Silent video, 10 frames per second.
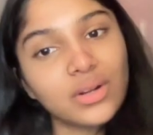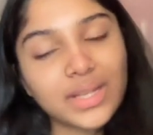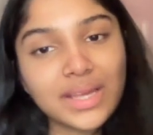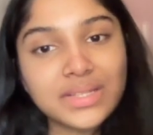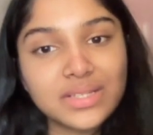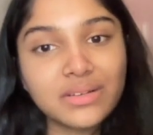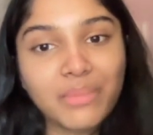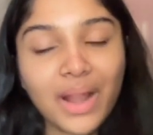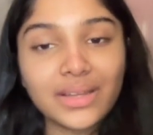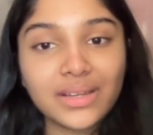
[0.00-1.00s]
text
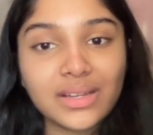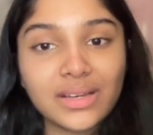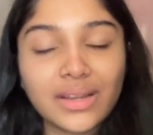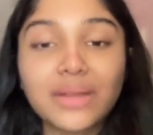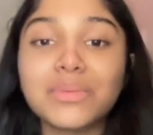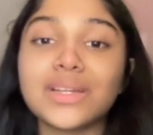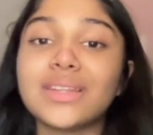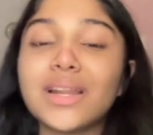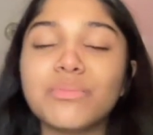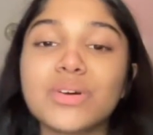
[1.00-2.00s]
grammatically correct, but
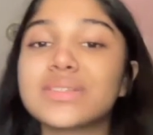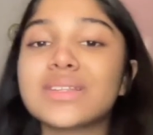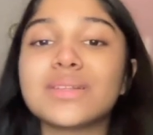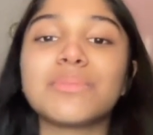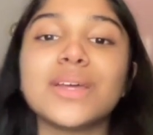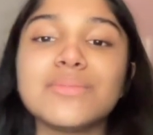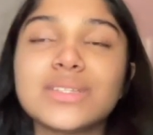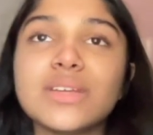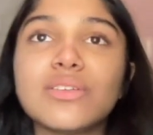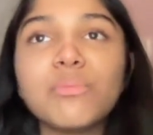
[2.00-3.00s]
in that process
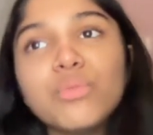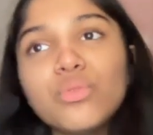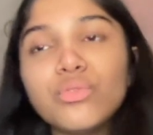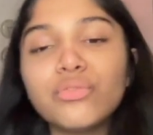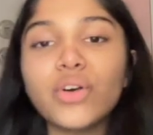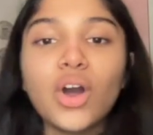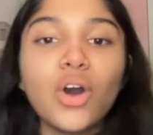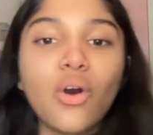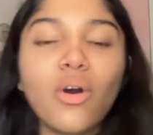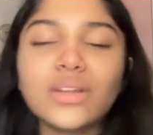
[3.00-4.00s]
sometimes they remove
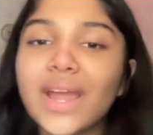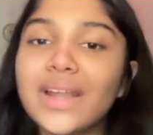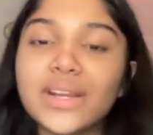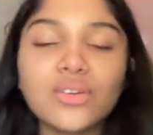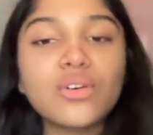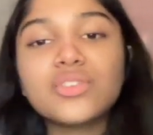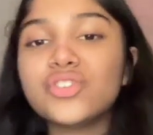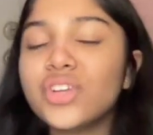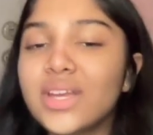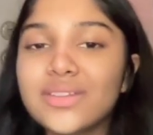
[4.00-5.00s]
or edit or
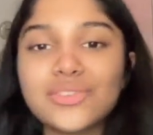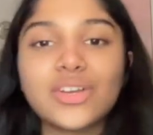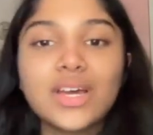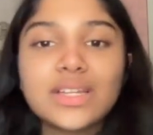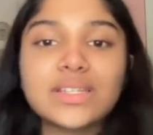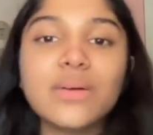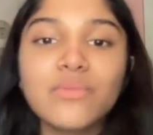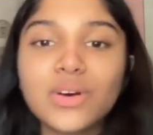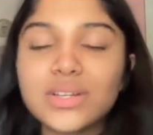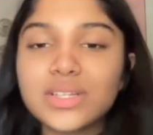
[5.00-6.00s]
change
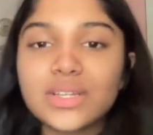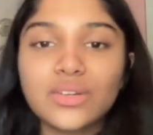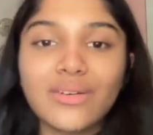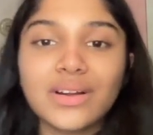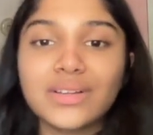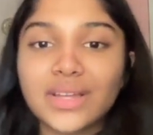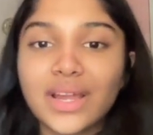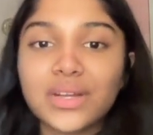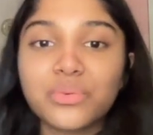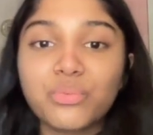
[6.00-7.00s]
some words in your
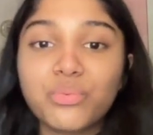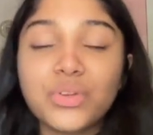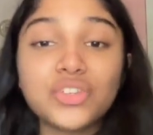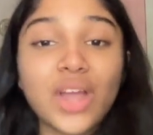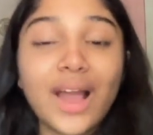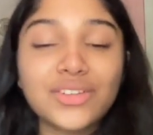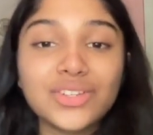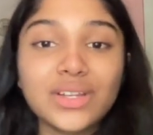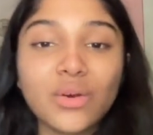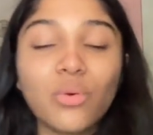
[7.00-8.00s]
content, which
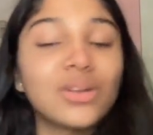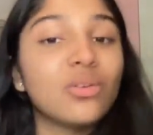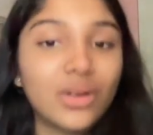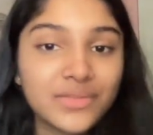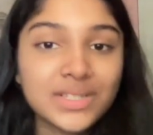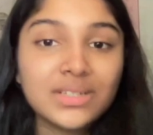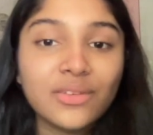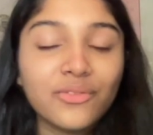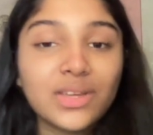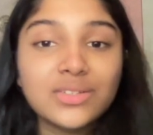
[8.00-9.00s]
actually hold a lot of
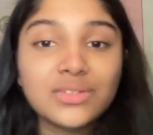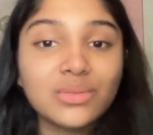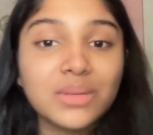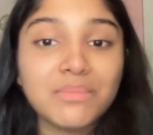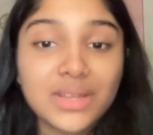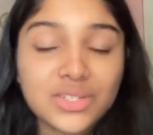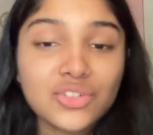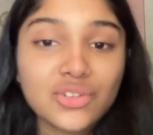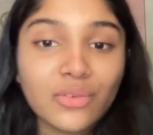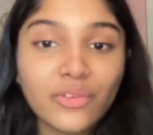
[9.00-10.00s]
significance to the
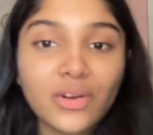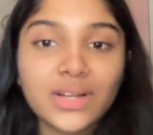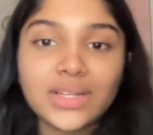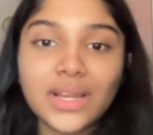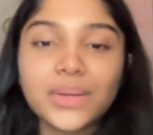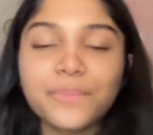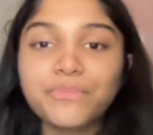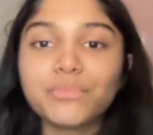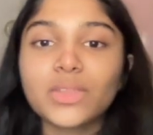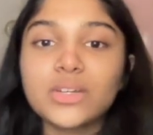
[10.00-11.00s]
message of your content.
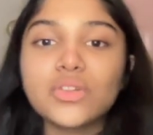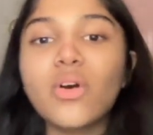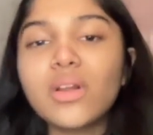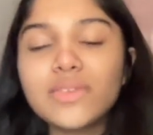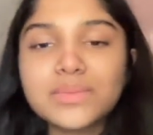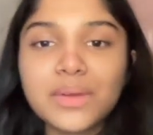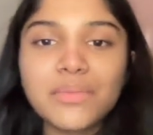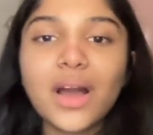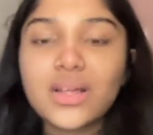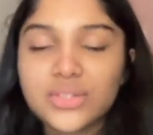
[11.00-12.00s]
So always
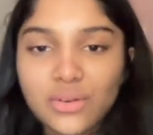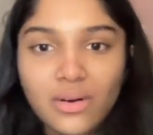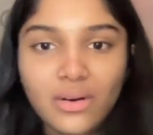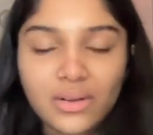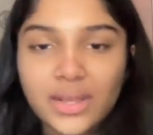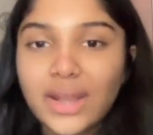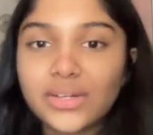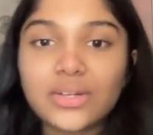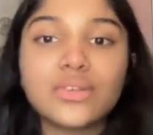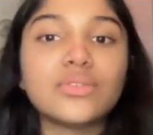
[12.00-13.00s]
maybe ask your
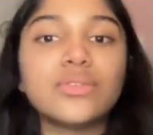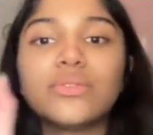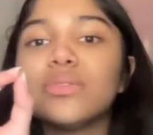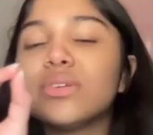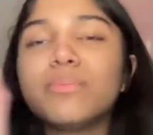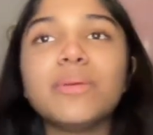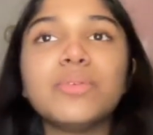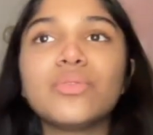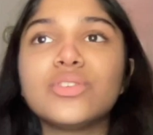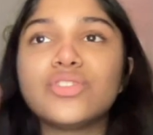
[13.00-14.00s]
editor to,
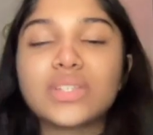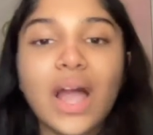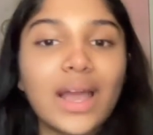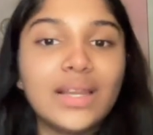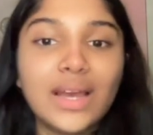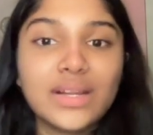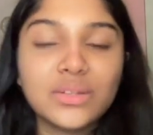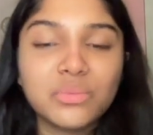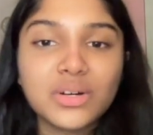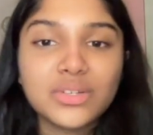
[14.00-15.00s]
maybe you can just highlight
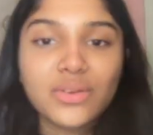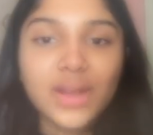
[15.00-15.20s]
the words you're